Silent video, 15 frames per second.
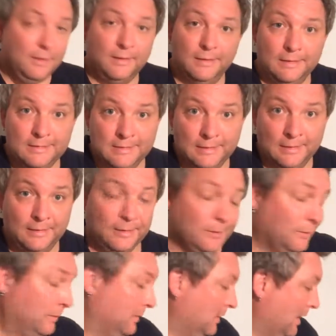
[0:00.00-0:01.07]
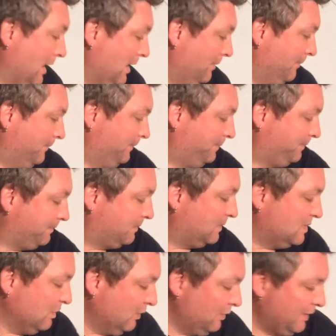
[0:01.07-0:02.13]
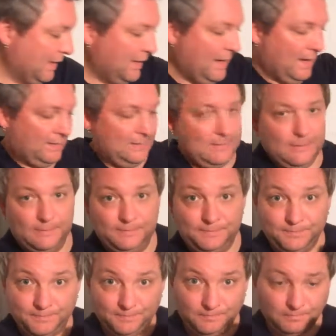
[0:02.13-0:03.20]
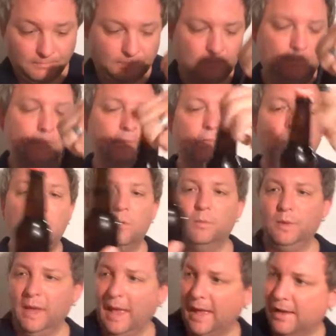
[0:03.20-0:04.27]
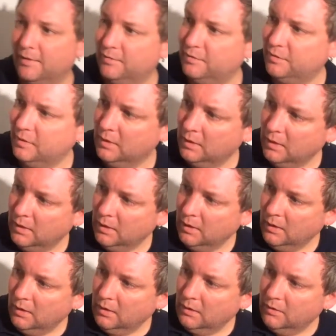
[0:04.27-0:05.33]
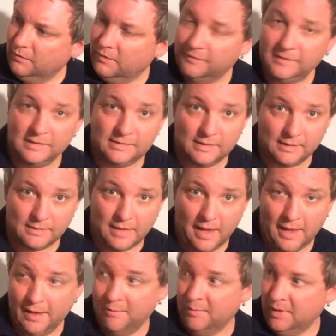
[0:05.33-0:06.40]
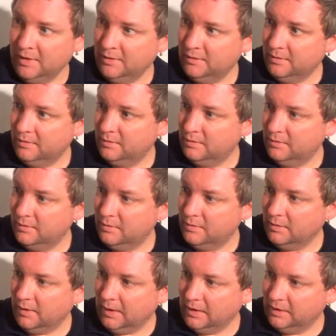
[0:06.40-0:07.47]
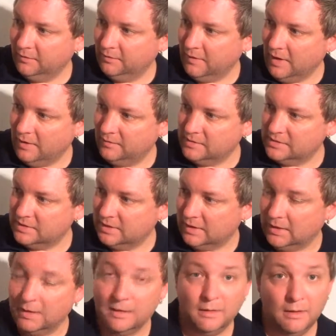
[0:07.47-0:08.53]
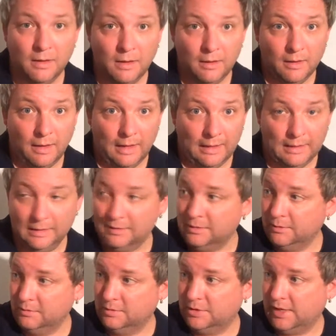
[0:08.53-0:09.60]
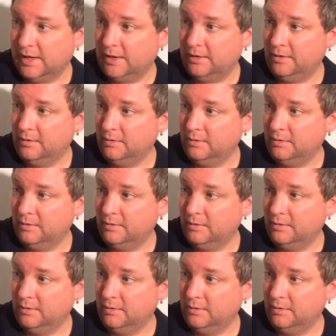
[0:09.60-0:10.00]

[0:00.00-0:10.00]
Easy to do. So what do we got next? We have 56M-85C-82J.